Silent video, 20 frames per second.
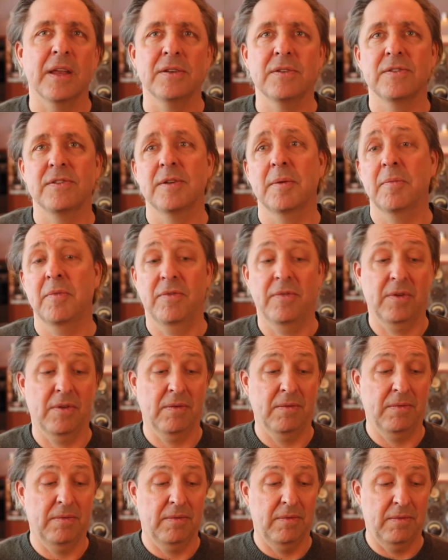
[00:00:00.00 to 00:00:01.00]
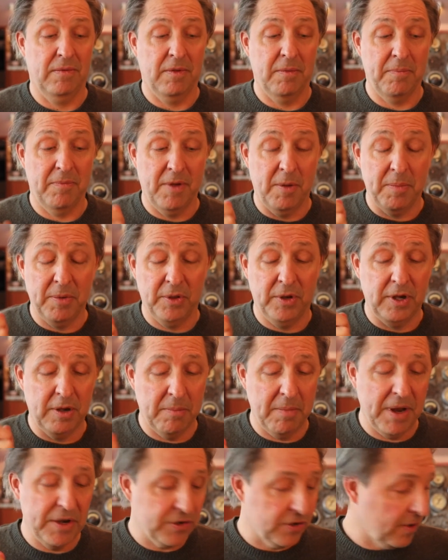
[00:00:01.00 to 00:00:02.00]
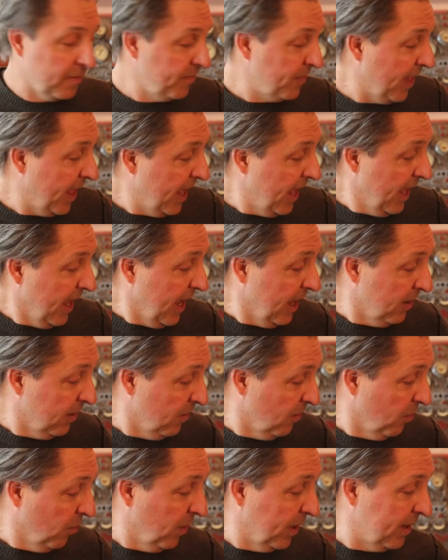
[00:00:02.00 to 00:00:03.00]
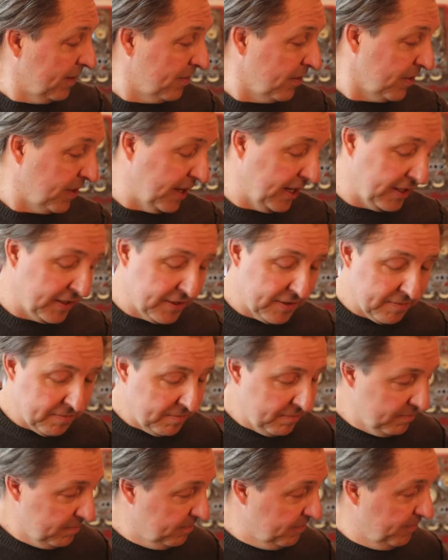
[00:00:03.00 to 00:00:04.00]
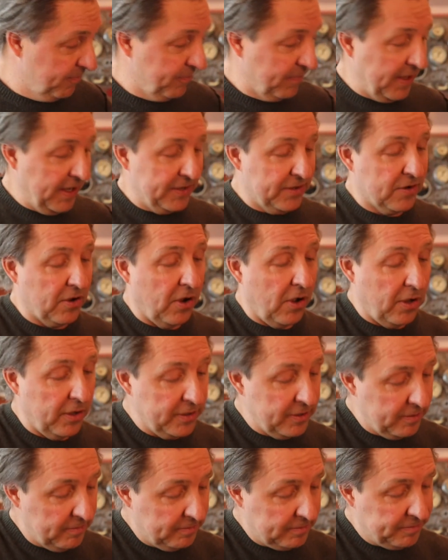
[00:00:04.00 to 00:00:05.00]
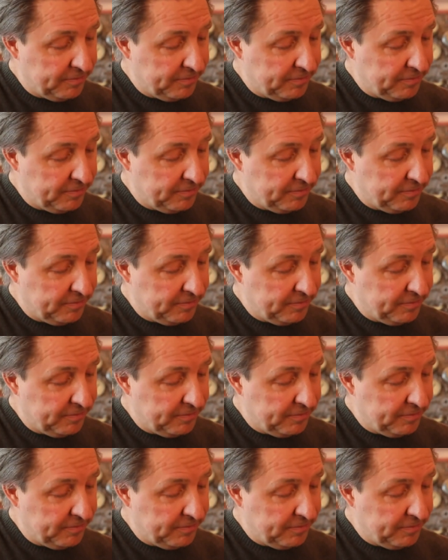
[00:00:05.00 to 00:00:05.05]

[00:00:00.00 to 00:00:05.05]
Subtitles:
and just some of the ability to measure. And one of the things is called